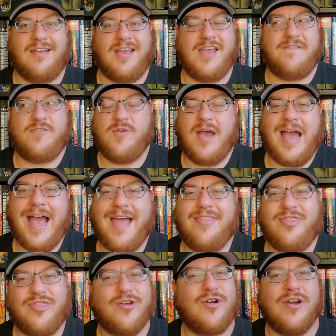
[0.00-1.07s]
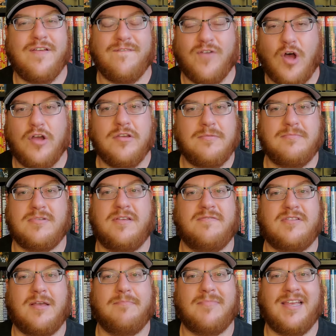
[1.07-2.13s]
if you had 30 volumes
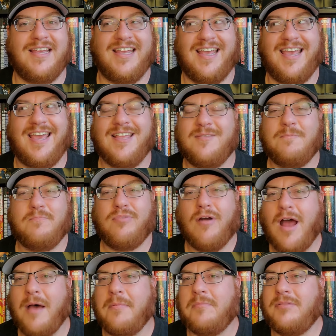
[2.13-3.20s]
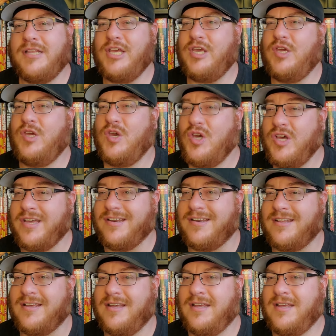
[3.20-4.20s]
of something, it's probably good.